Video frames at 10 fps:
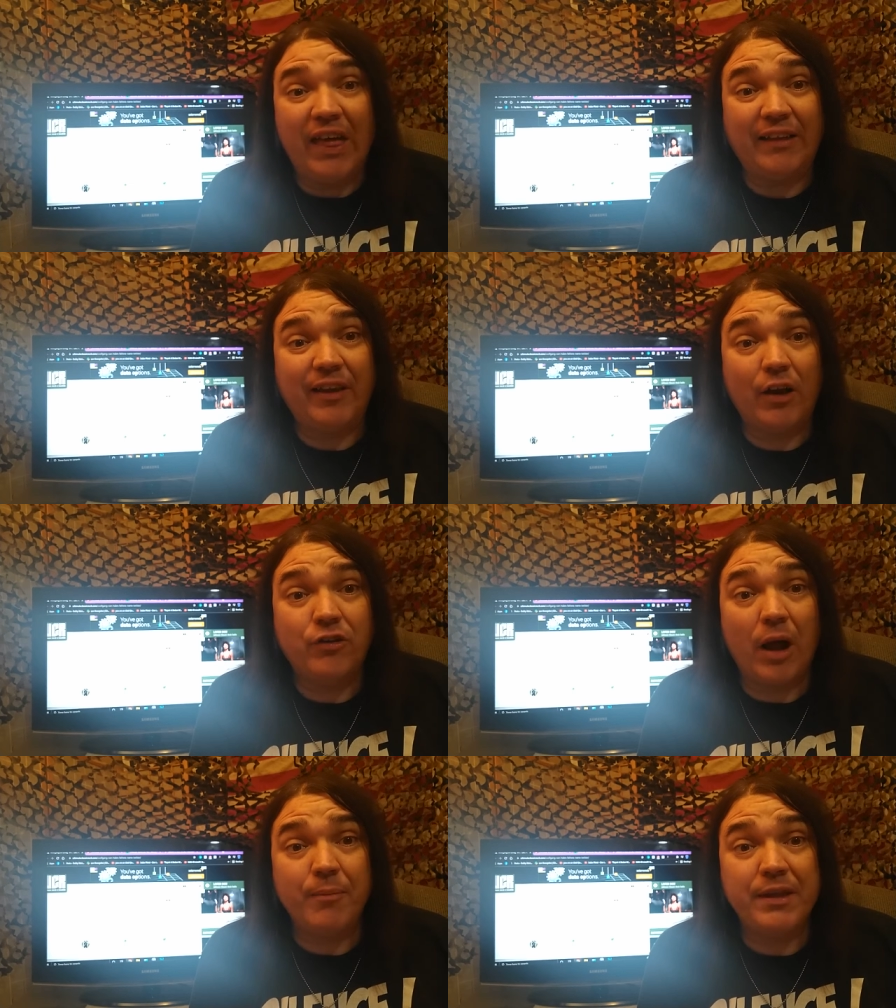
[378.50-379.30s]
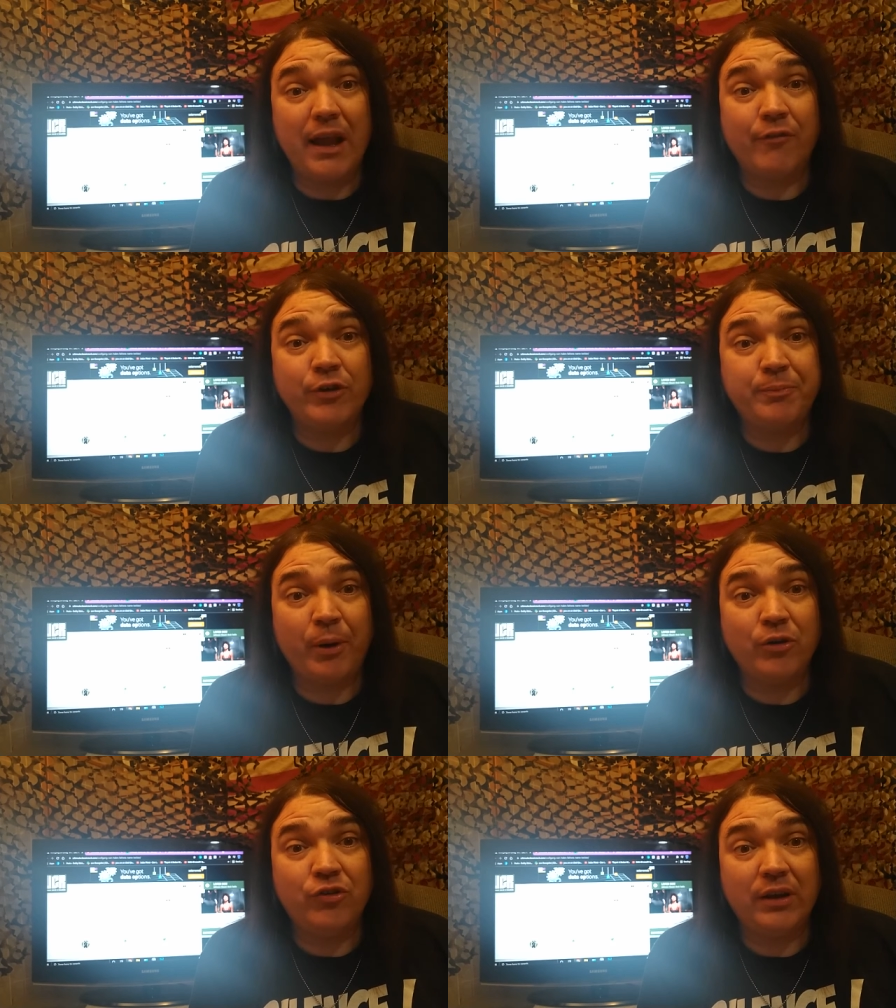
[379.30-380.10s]
That's how dumb the average
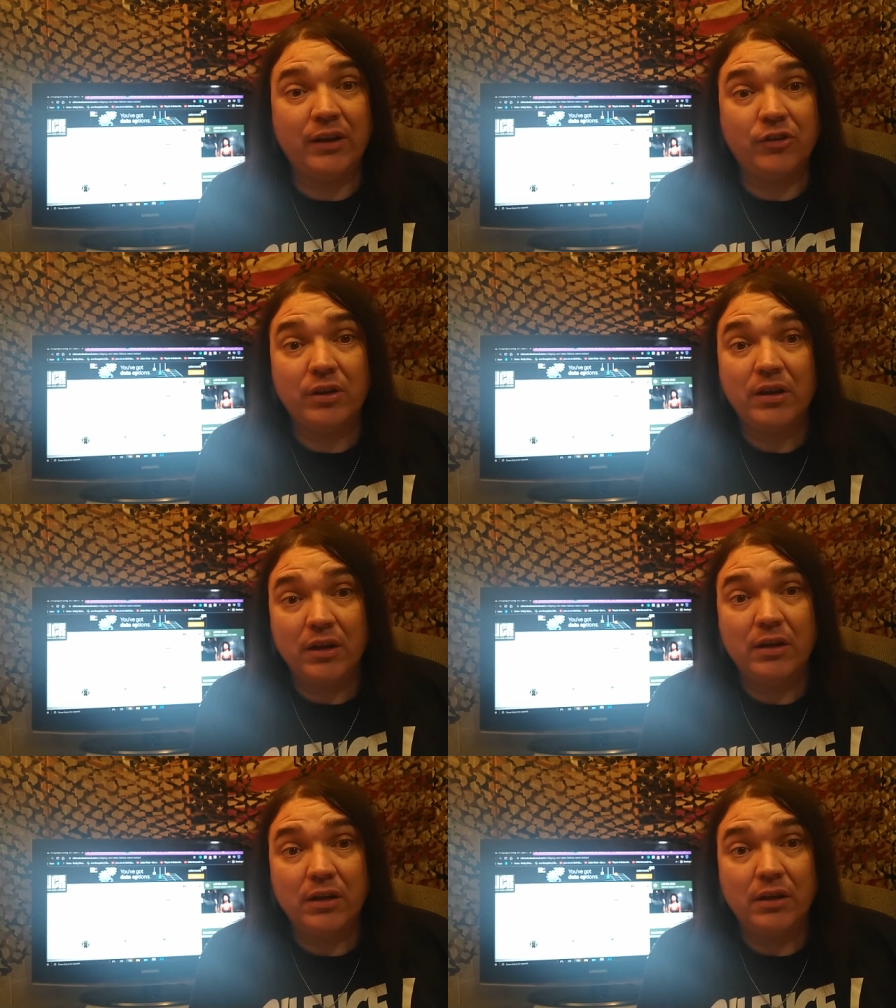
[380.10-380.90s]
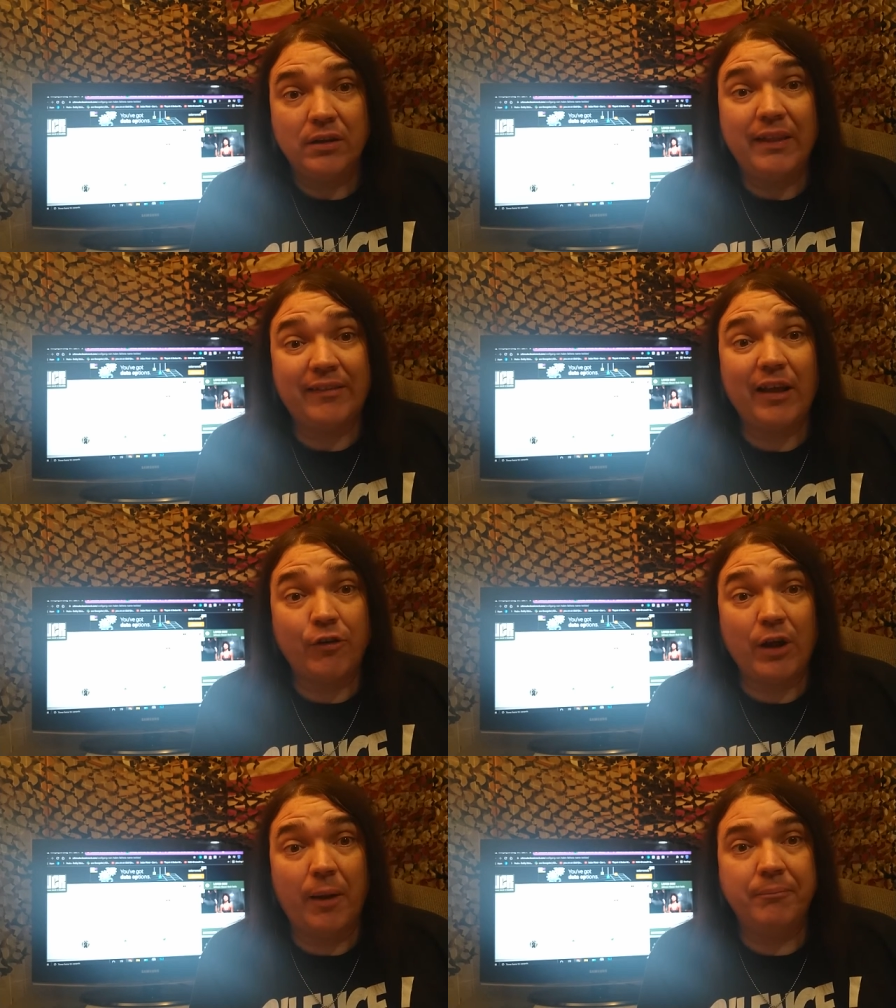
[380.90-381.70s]
person is. That's
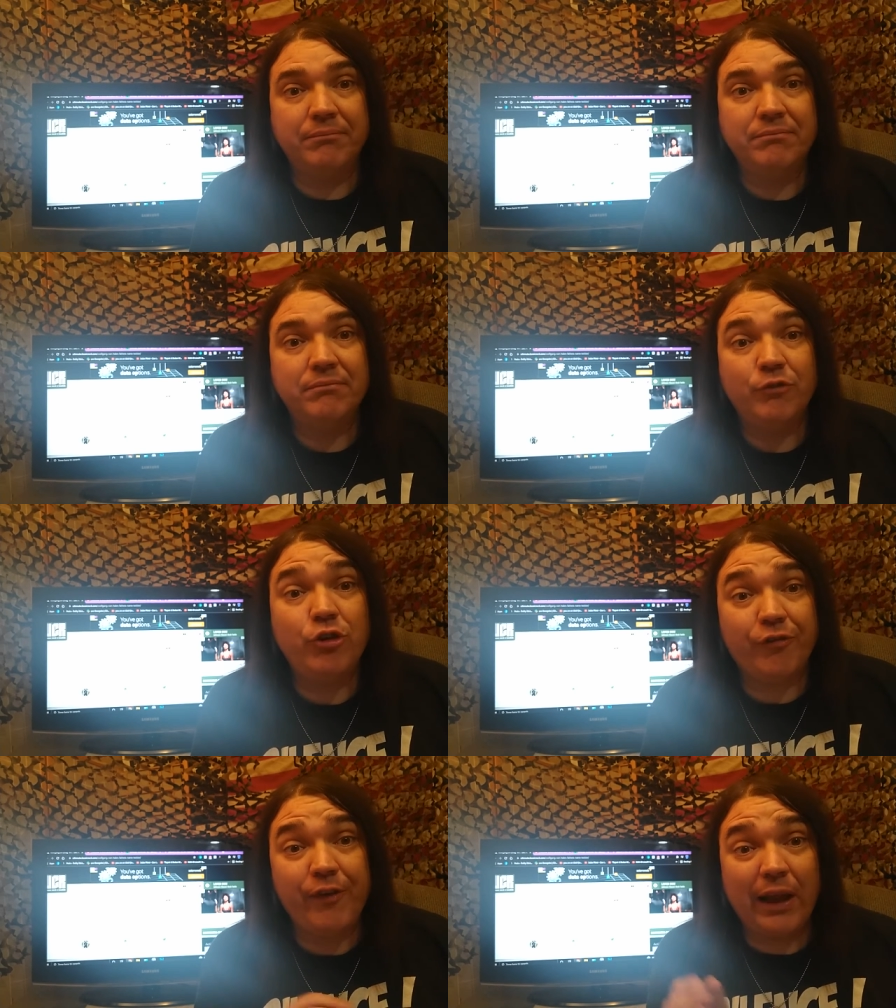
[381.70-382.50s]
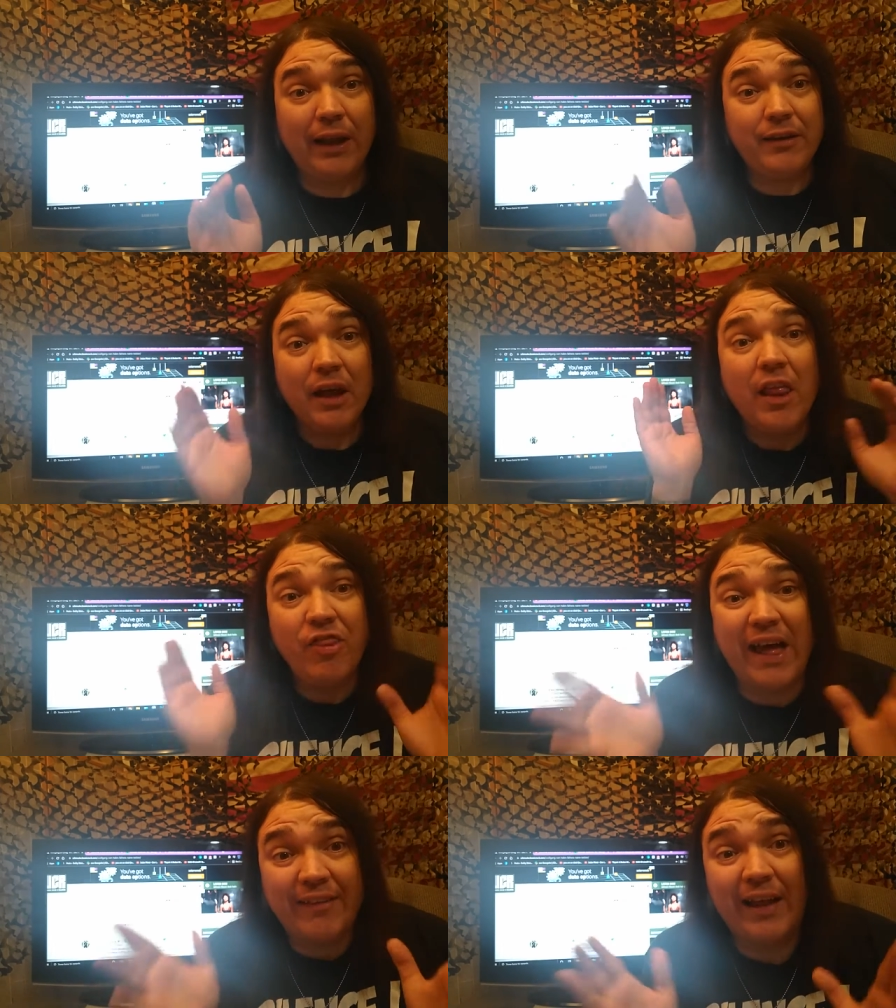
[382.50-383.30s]
how dumb. Do you feel it?
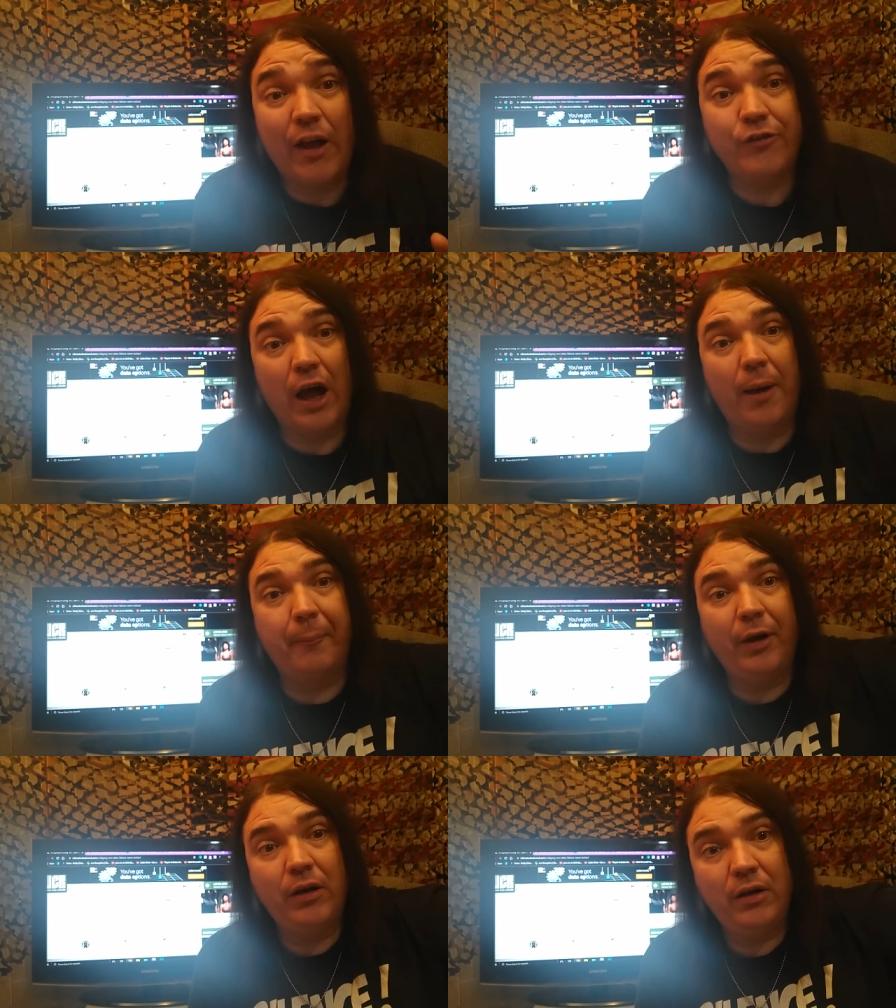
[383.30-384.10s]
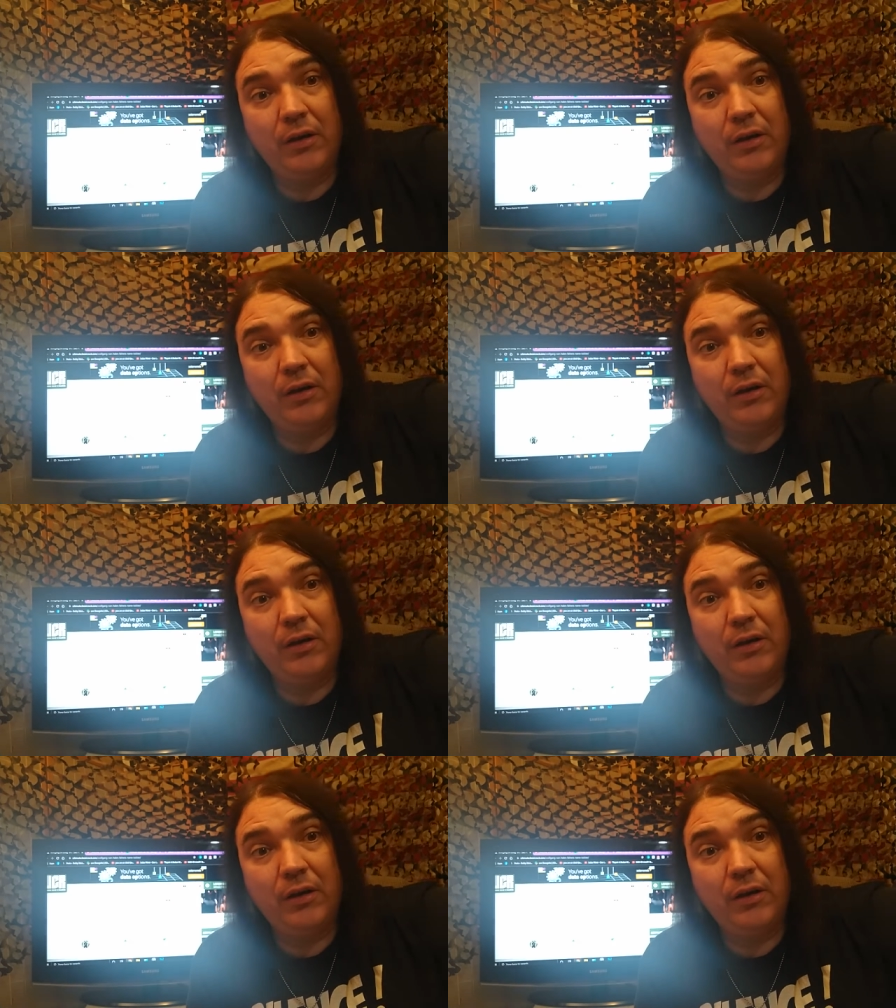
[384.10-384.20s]
That's how dumb.